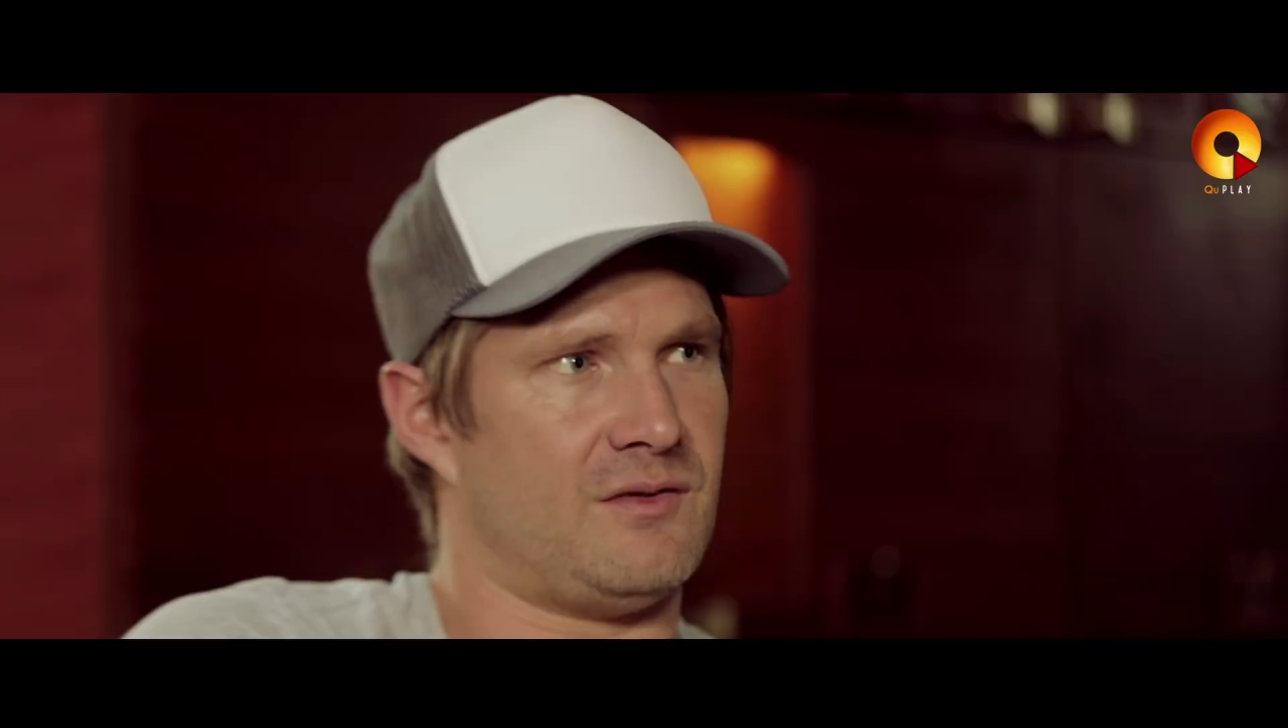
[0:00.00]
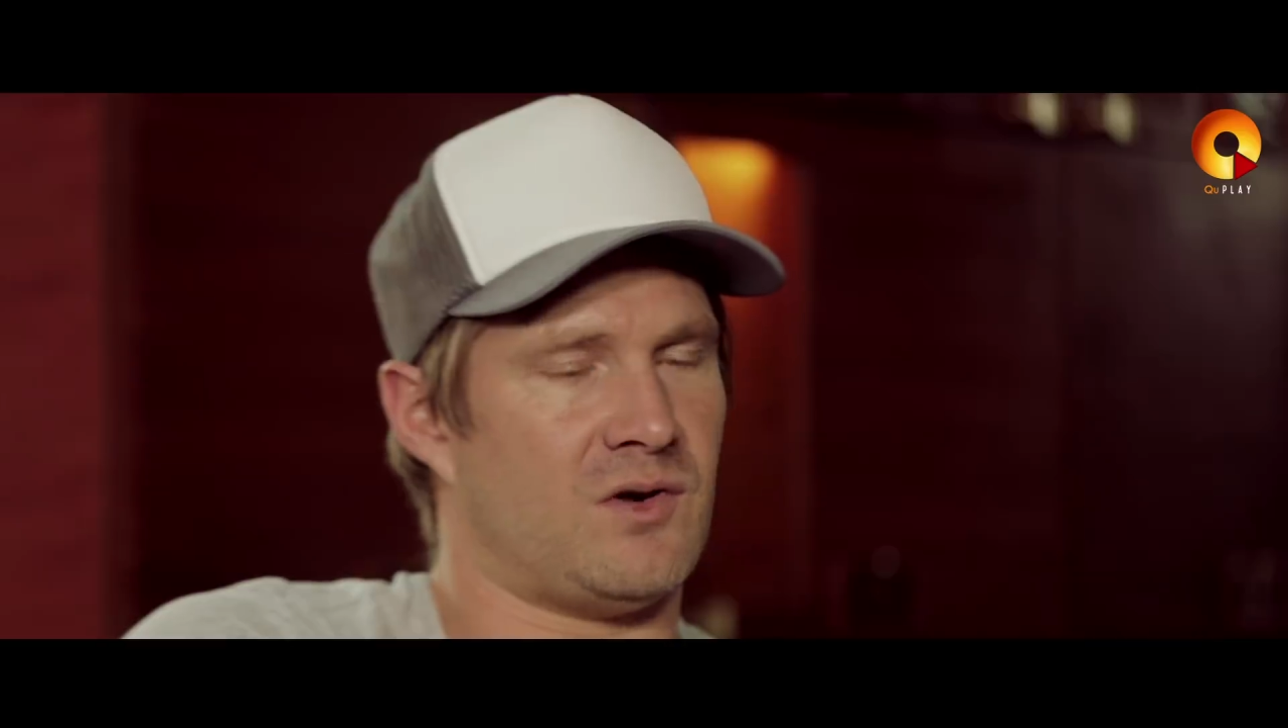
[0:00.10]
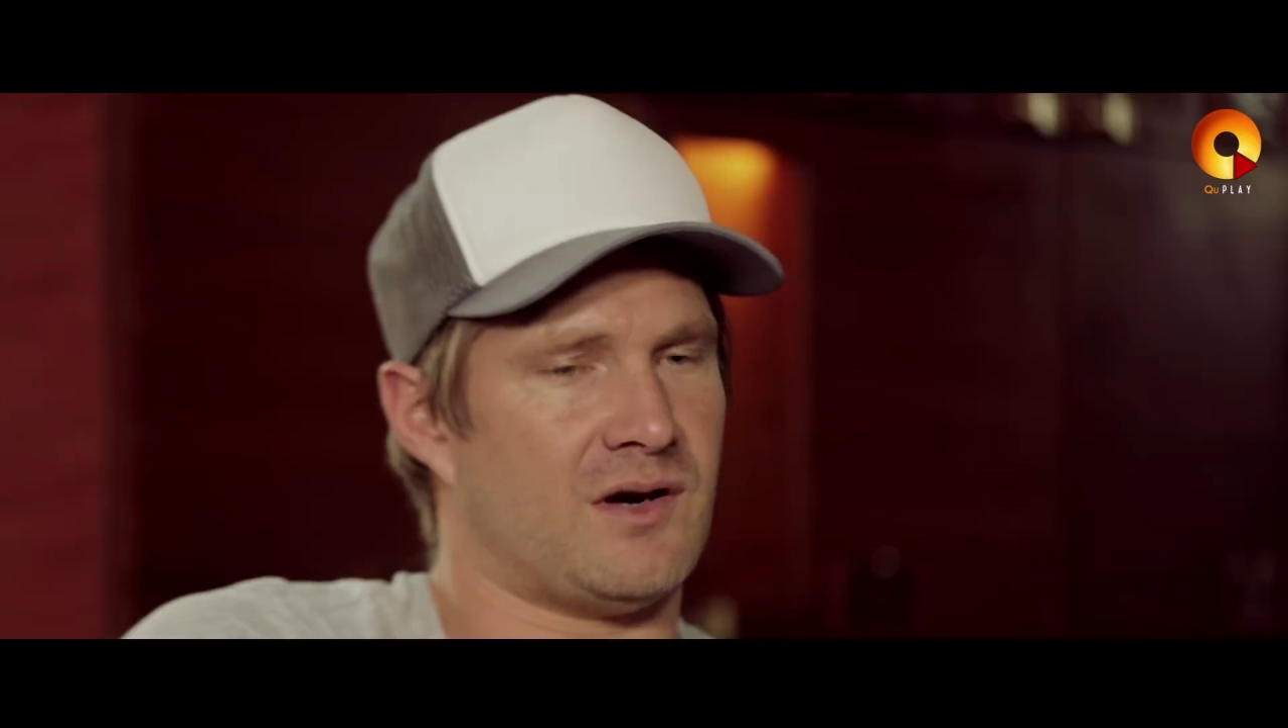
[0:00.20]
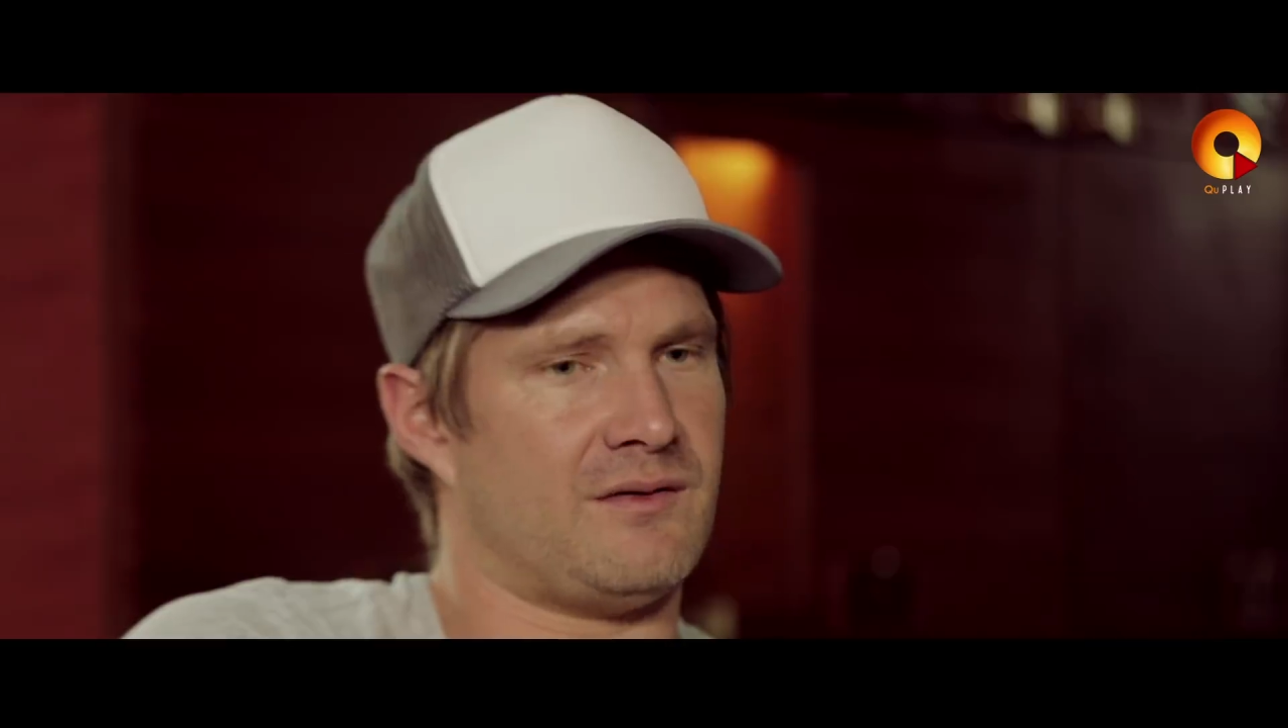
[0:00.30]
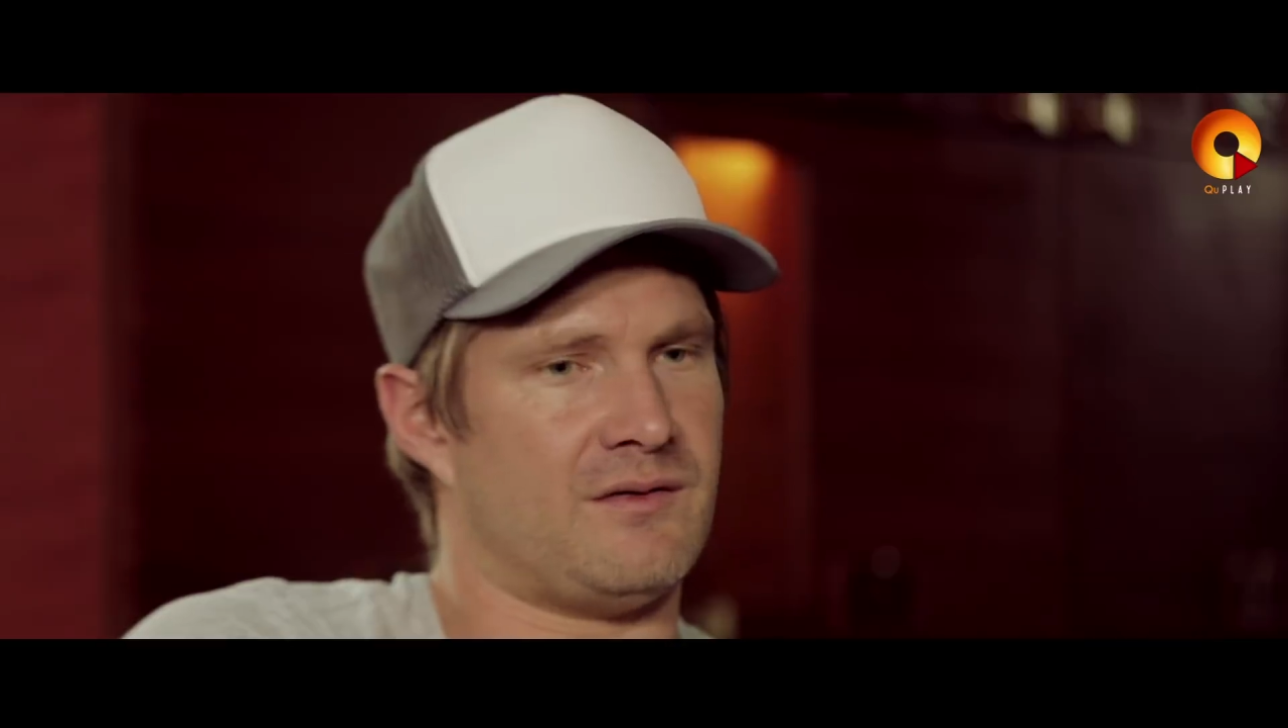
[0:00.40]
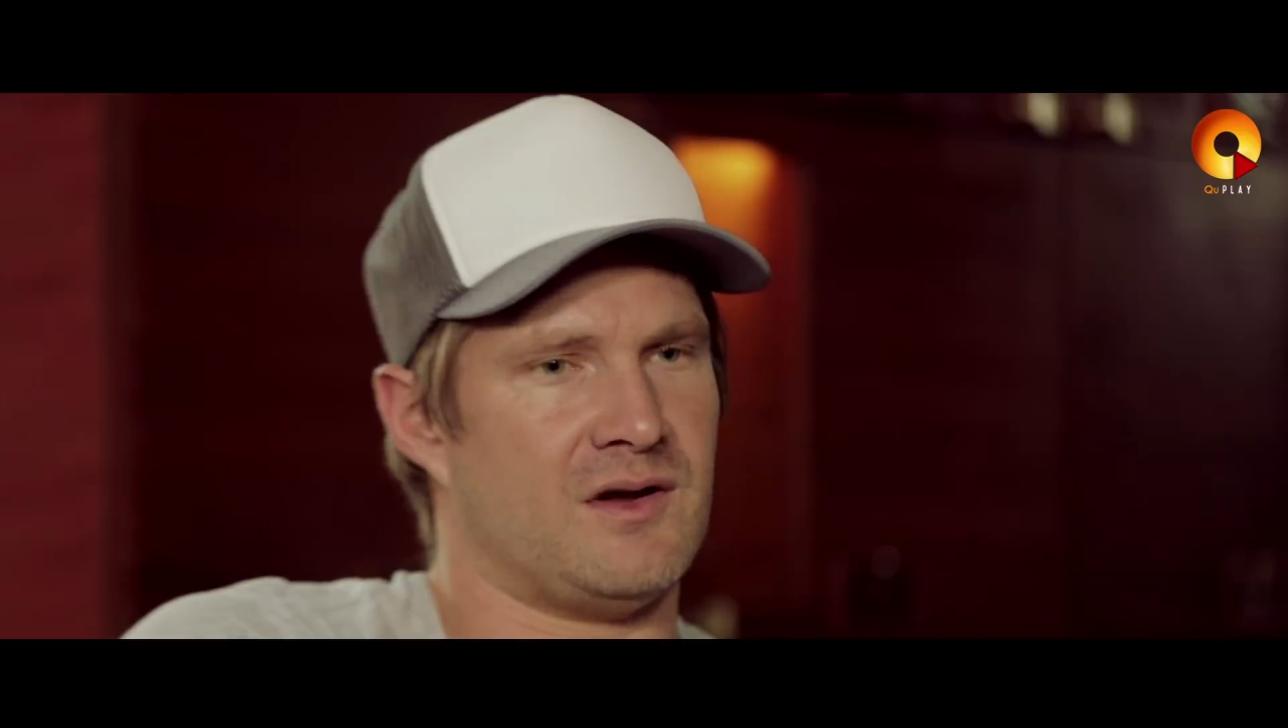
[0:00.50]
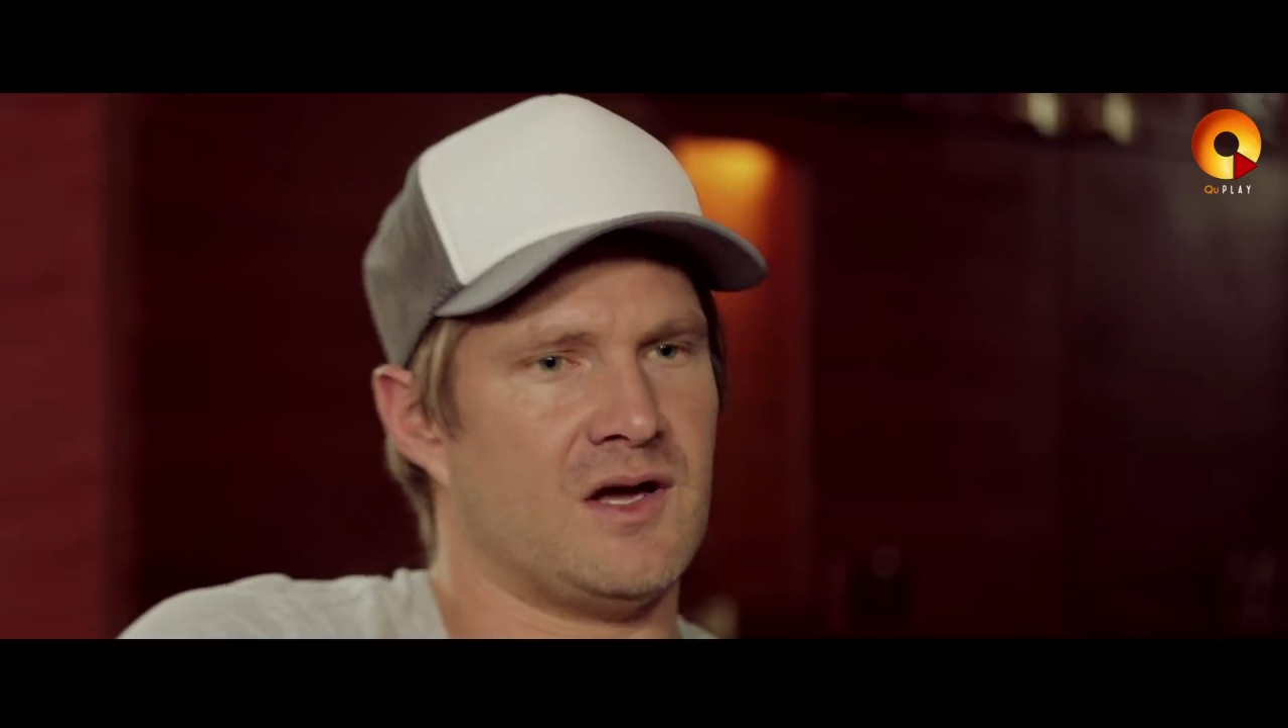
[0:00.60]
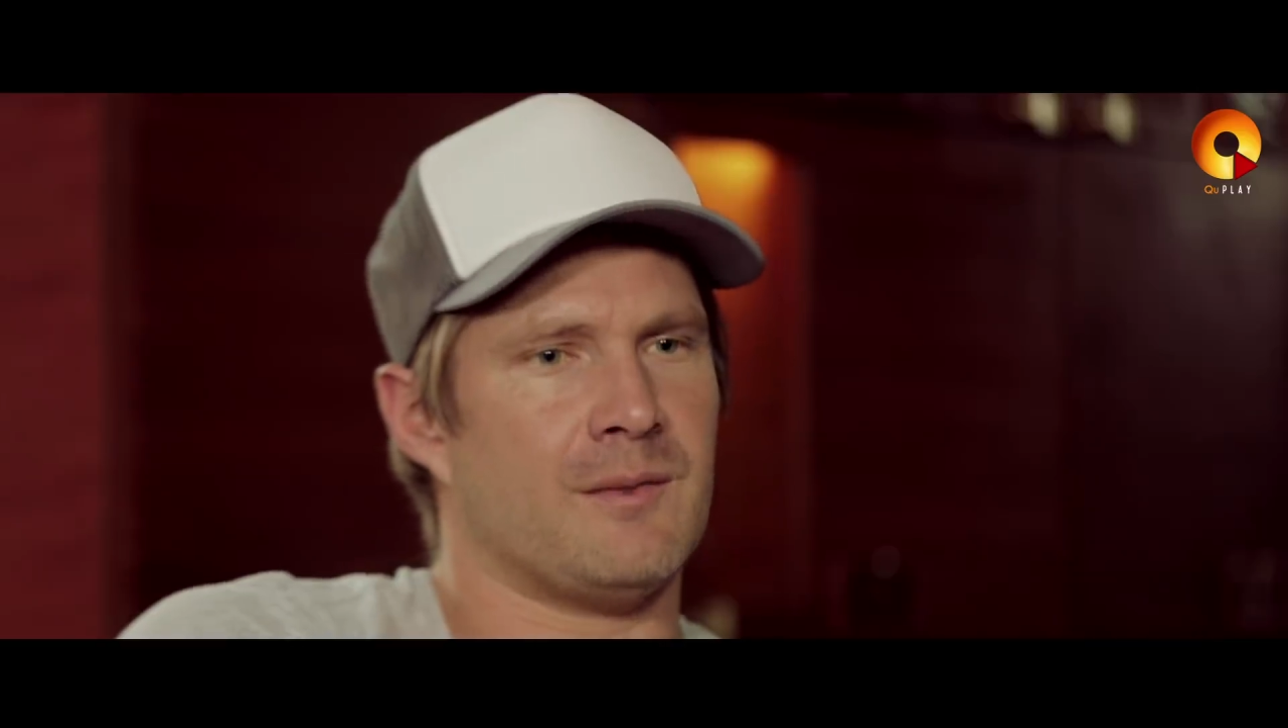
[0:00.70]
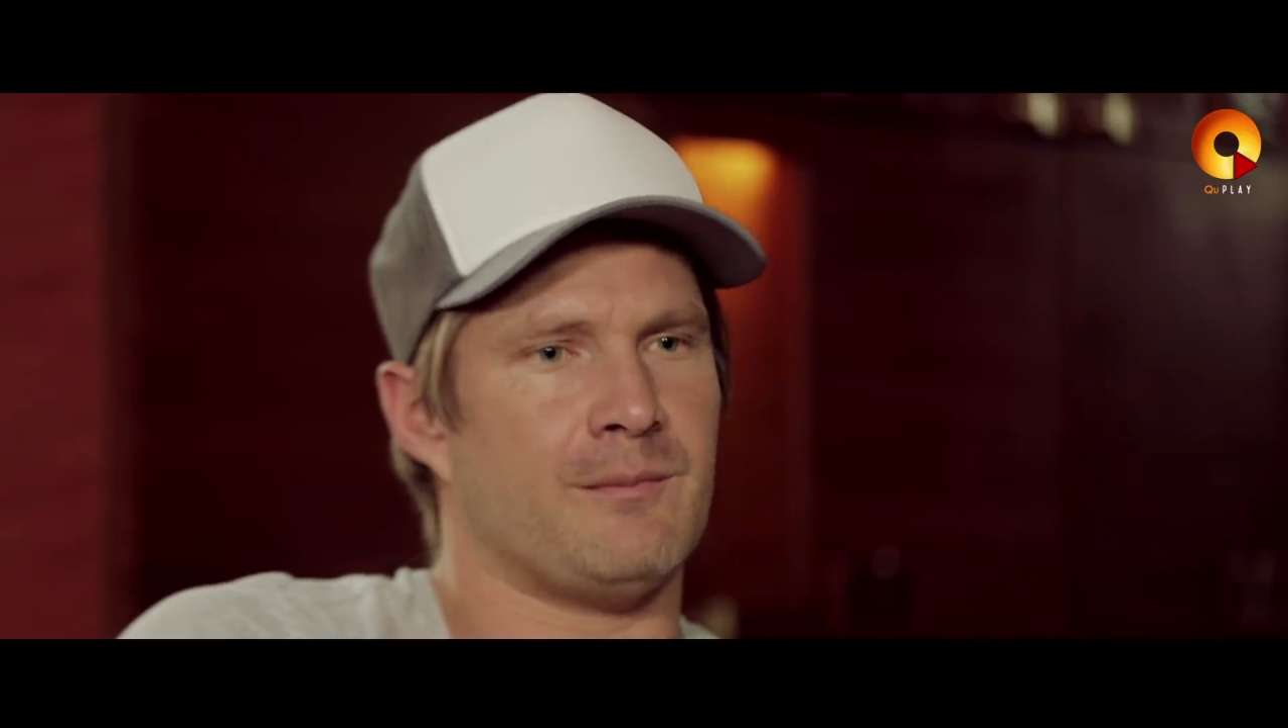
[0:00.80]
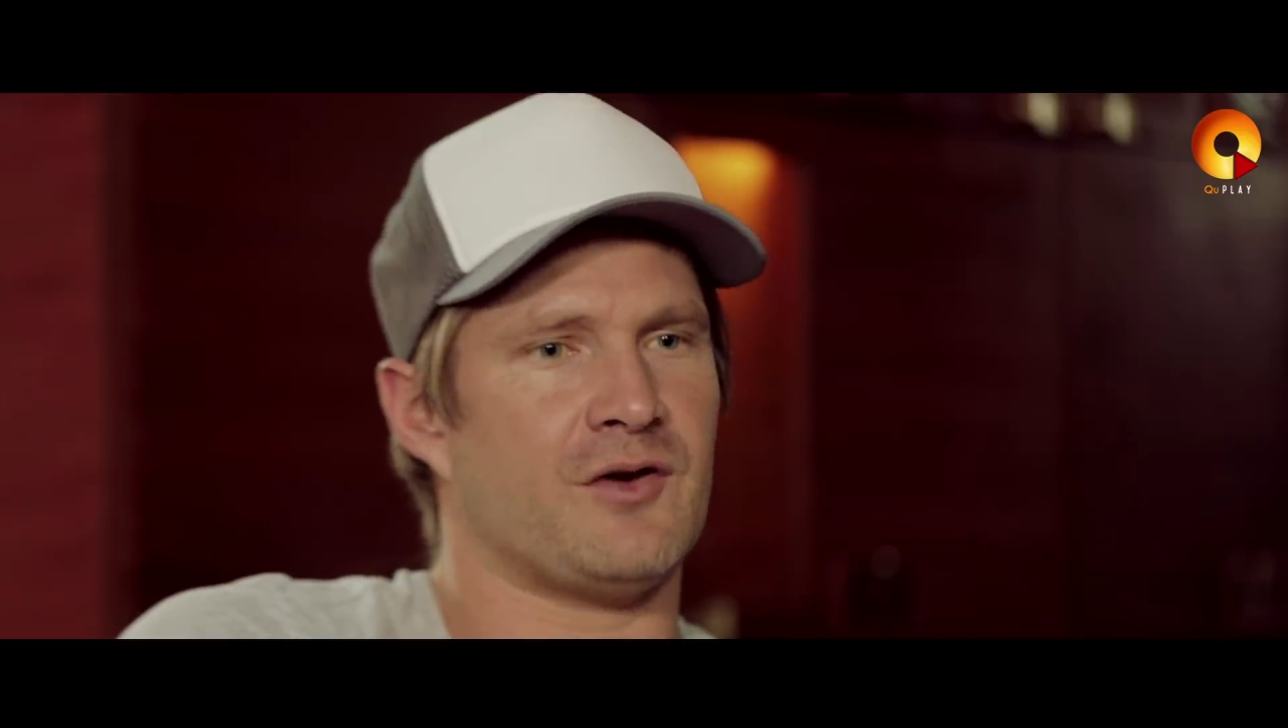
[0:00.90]
One,
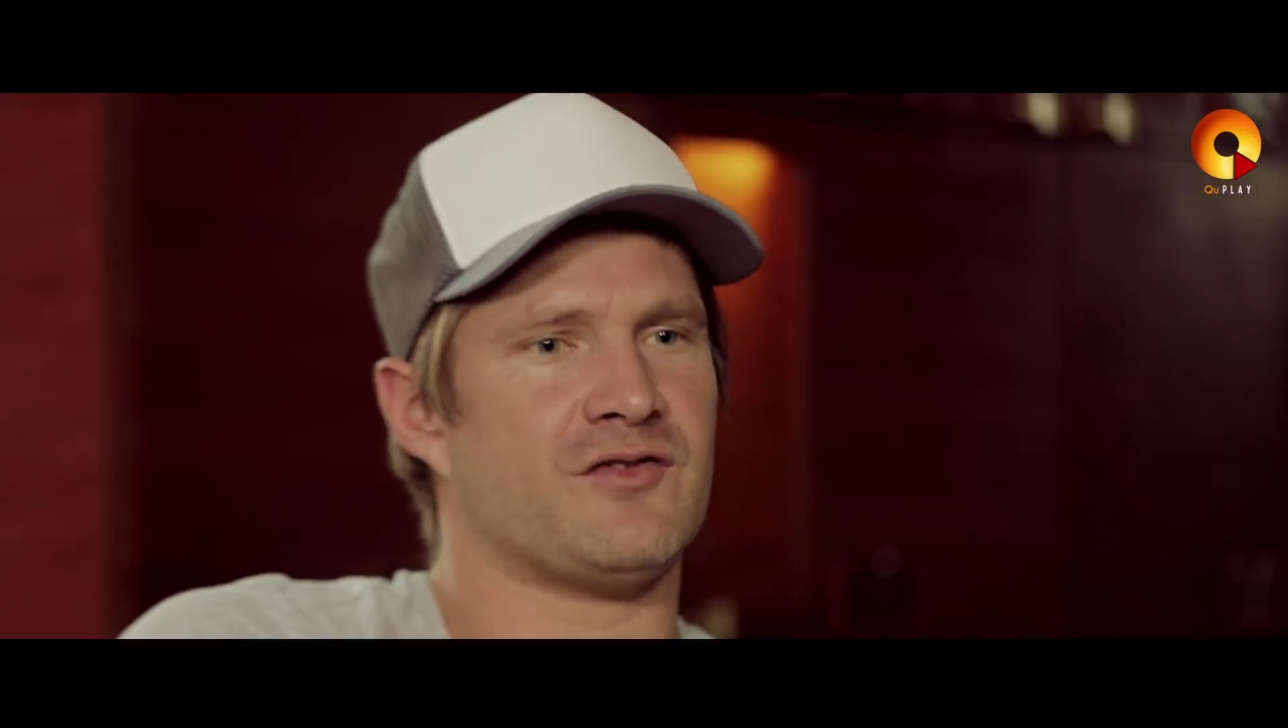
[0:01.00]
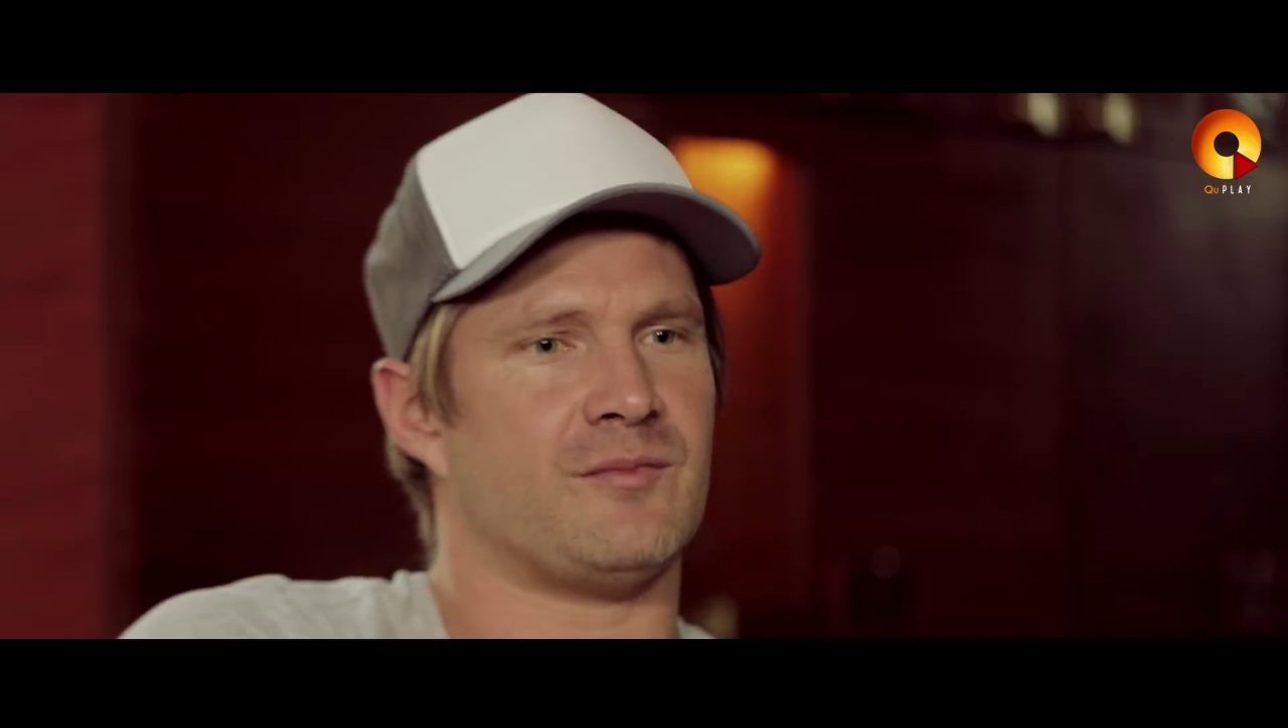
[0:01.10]
most